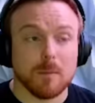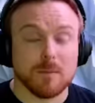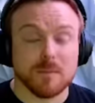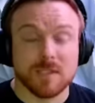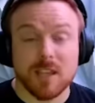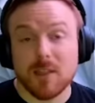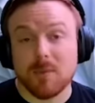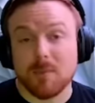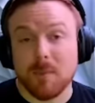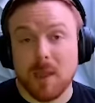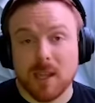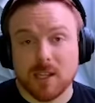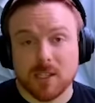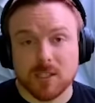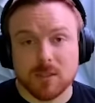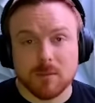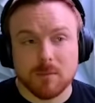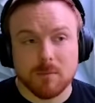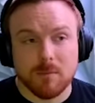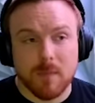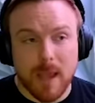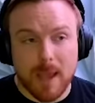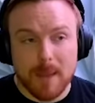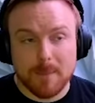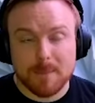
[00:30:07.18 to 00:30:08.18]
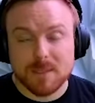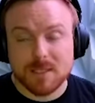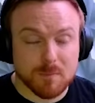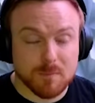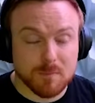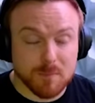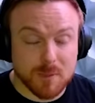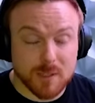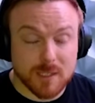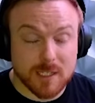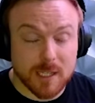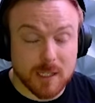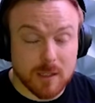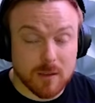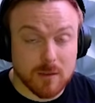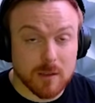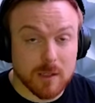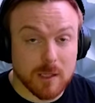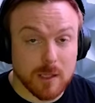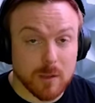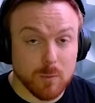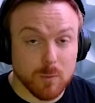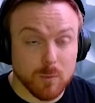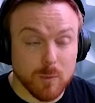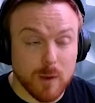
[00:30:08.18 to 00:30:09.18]
deathmatch maps,
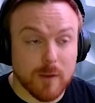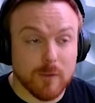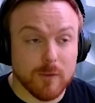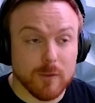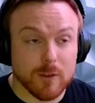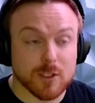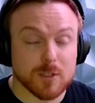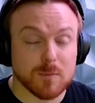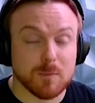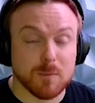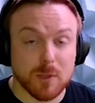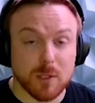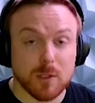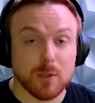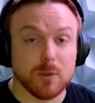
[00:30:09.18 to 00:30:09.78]
particularly red versus blue